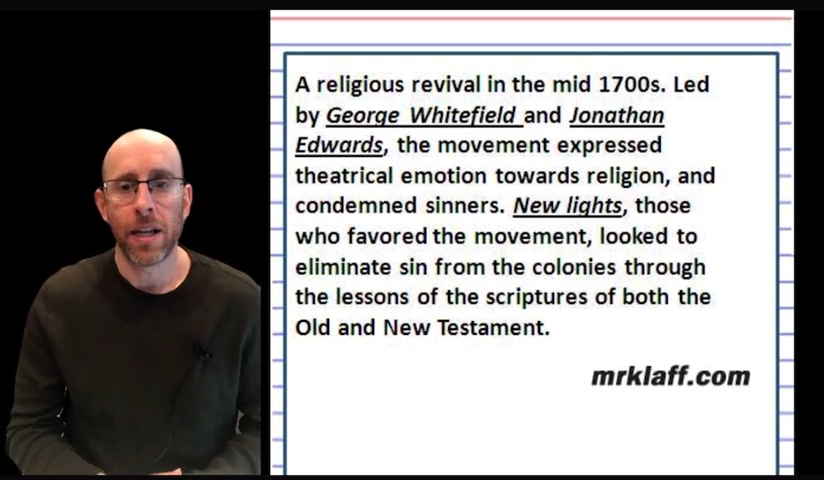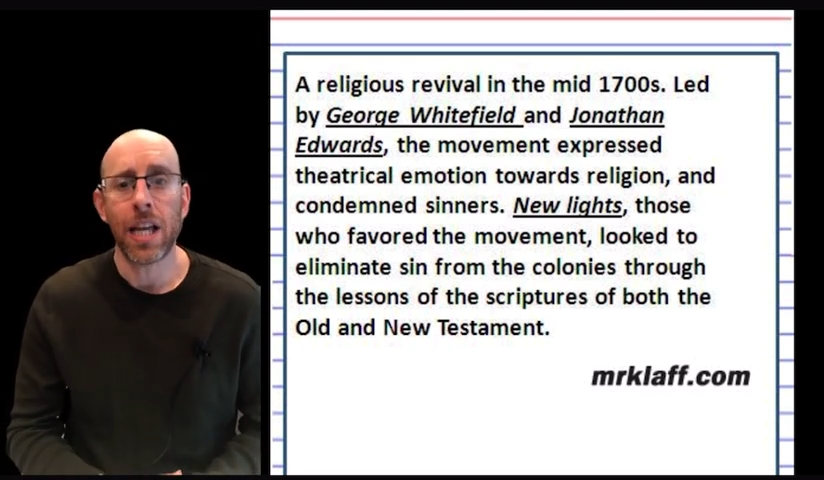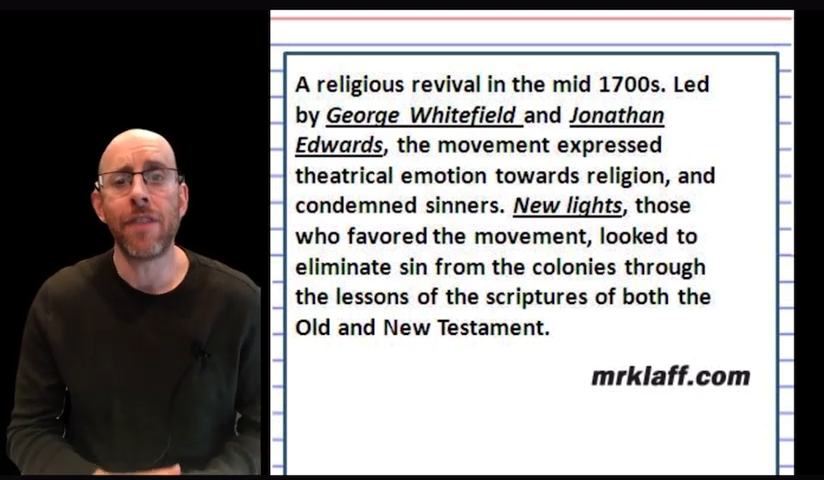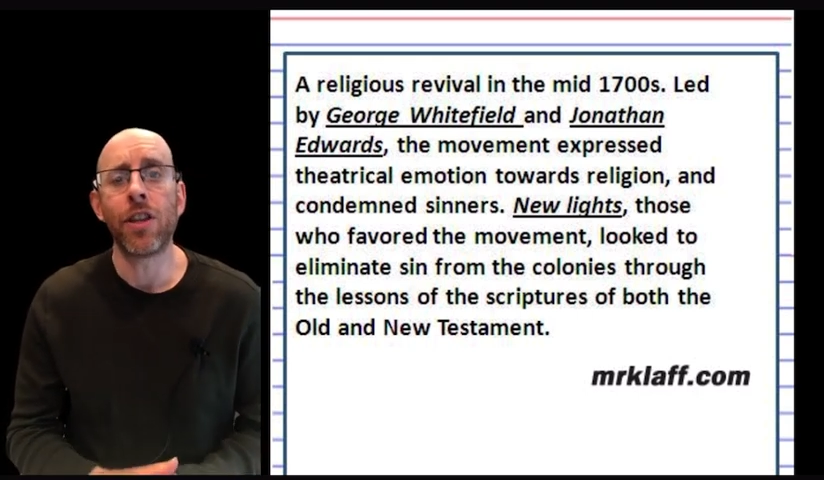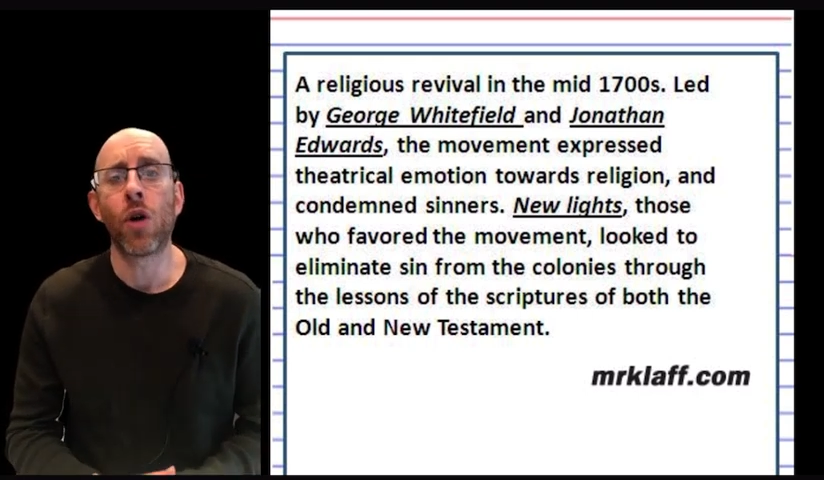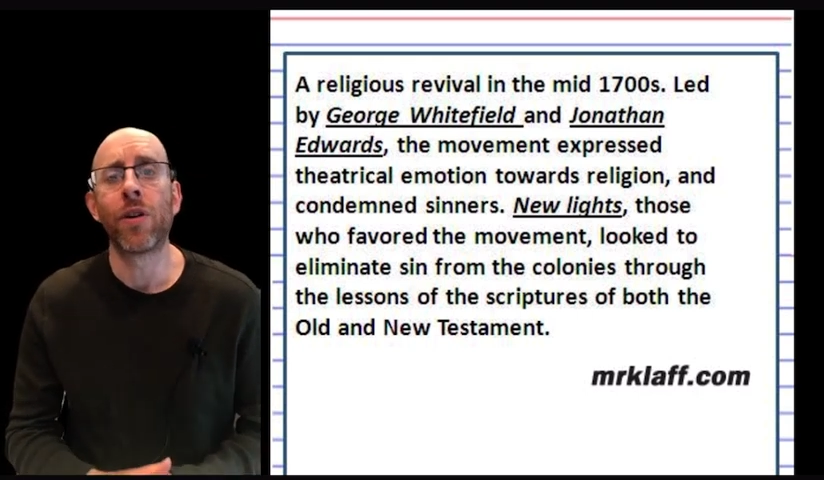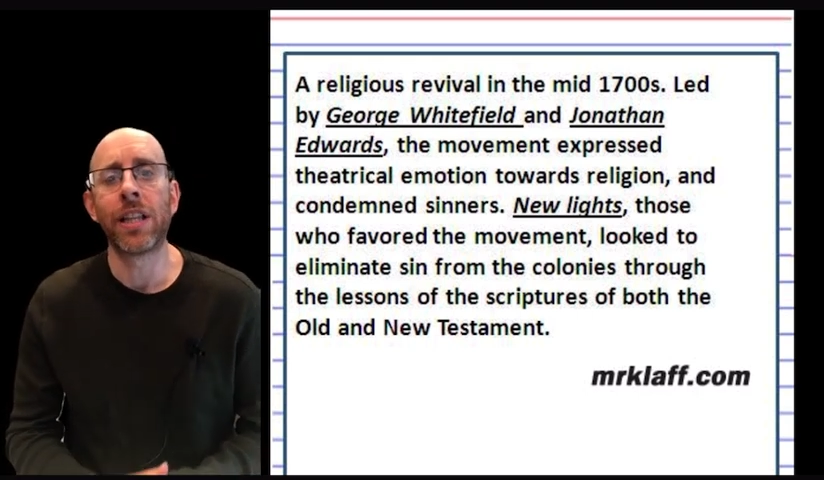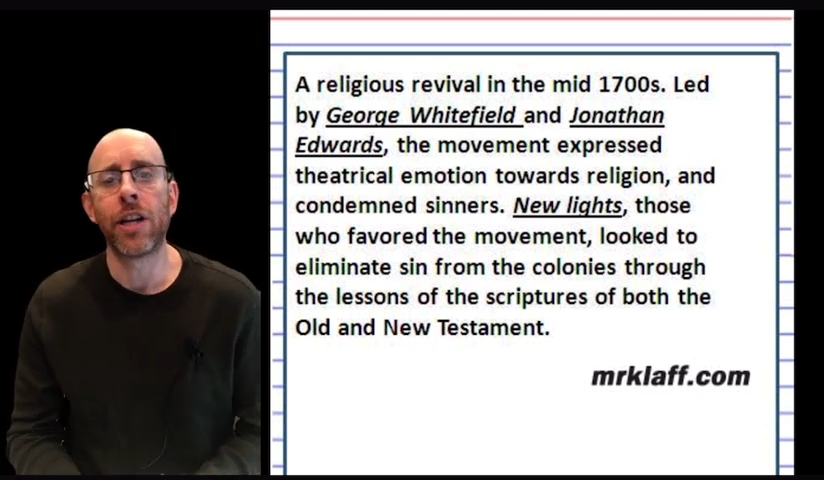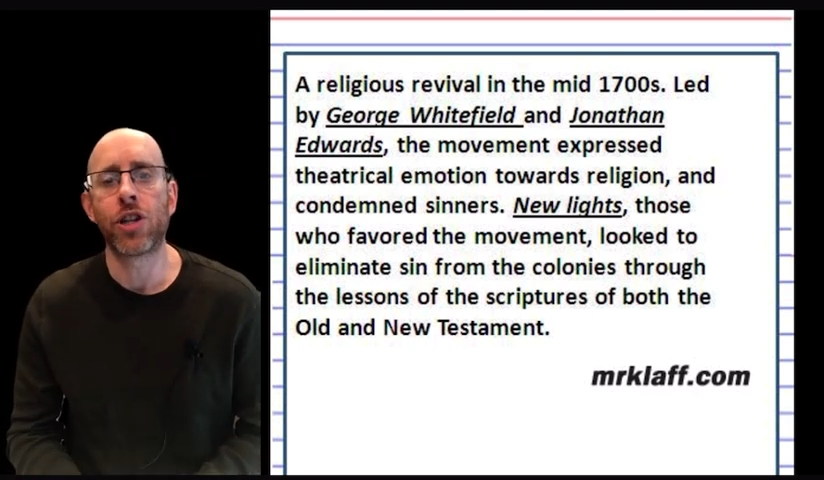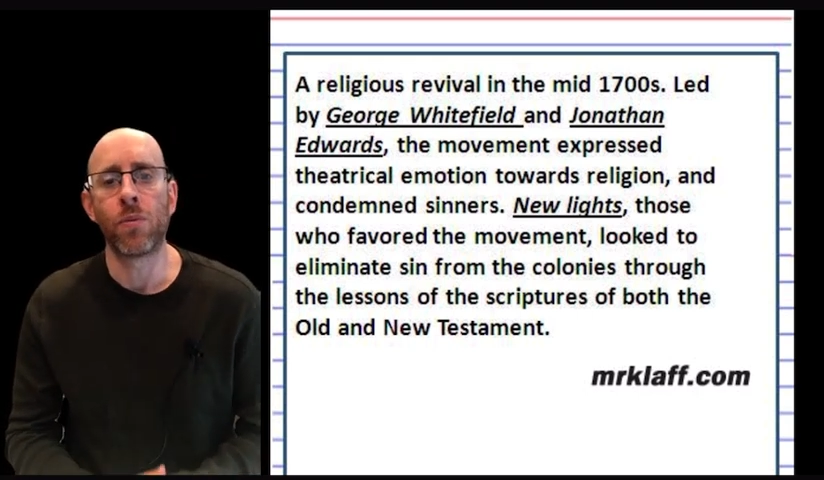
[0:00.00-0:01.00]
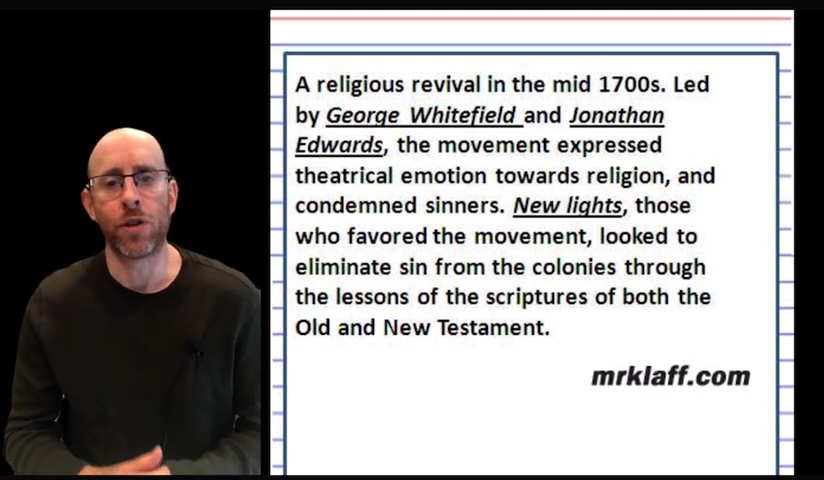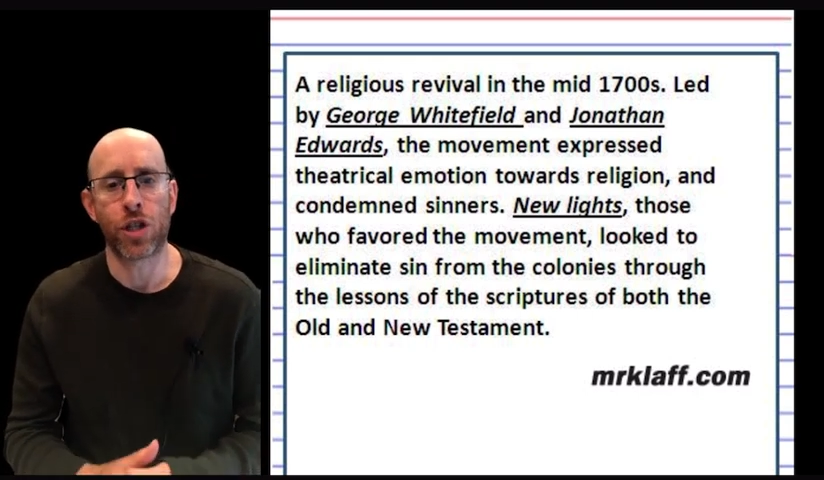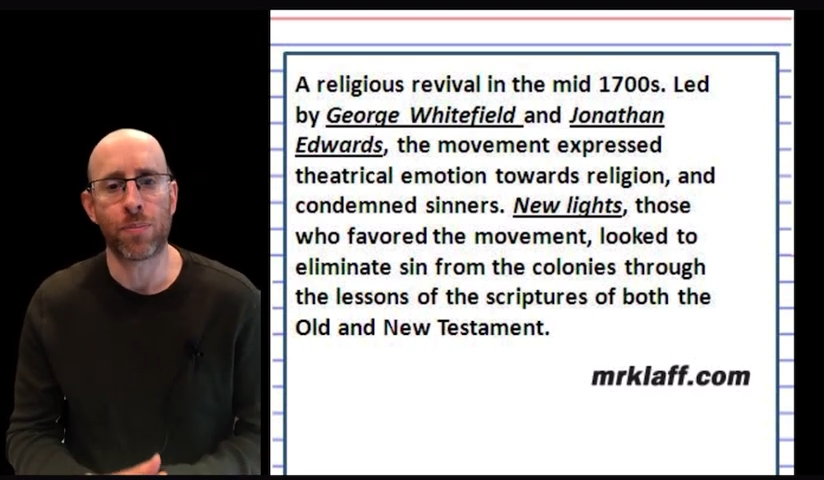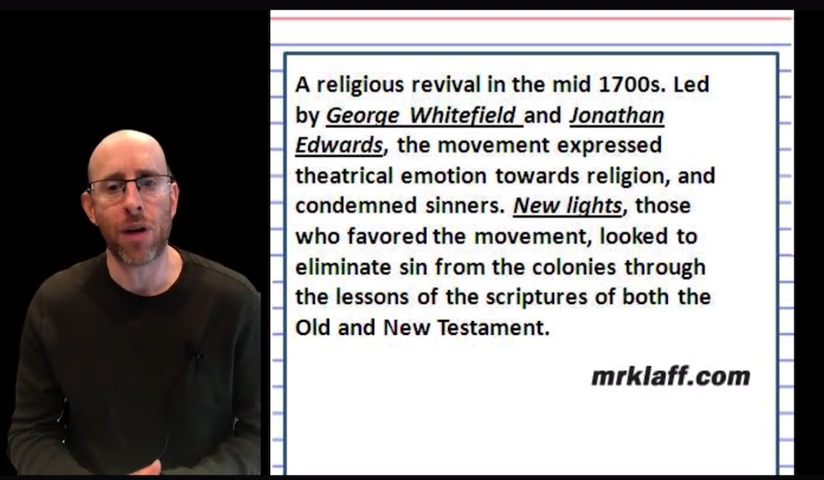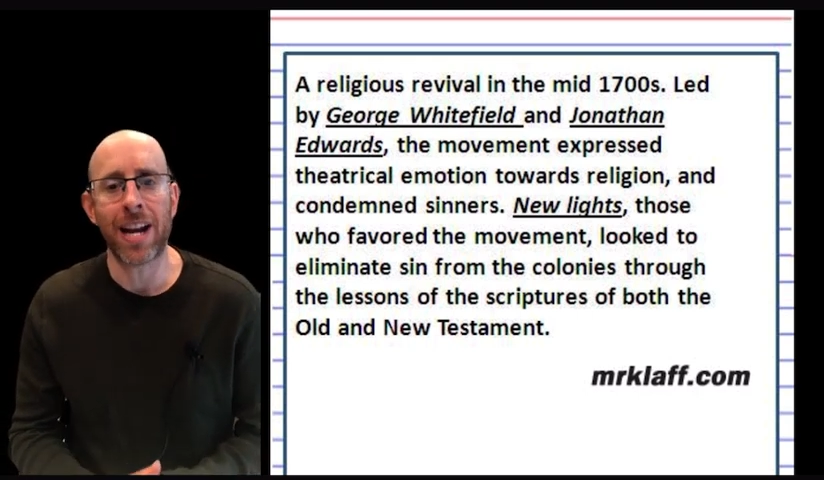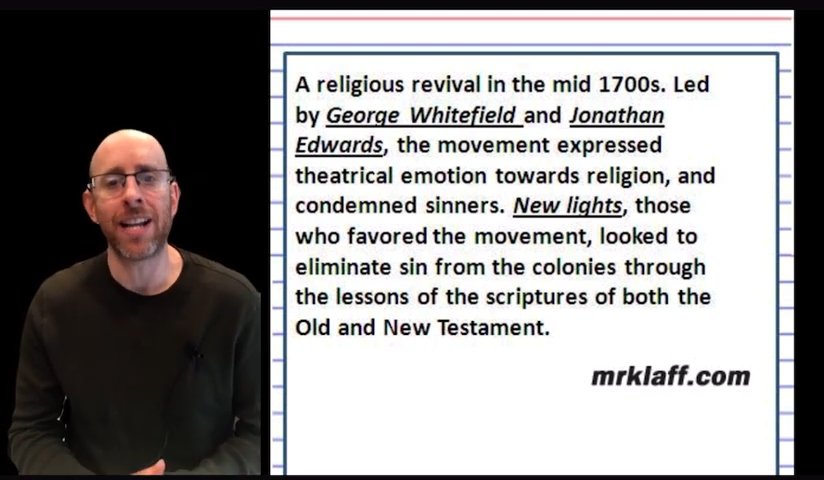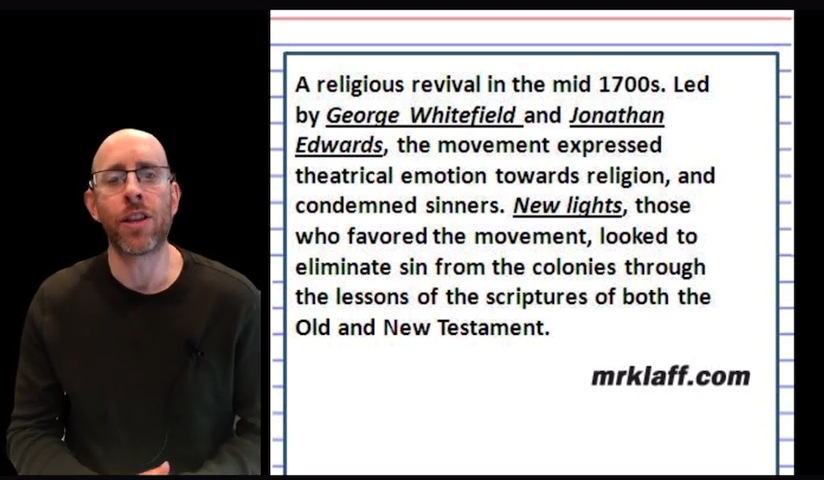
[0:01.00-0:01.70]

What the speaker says: Even though religion was spreading,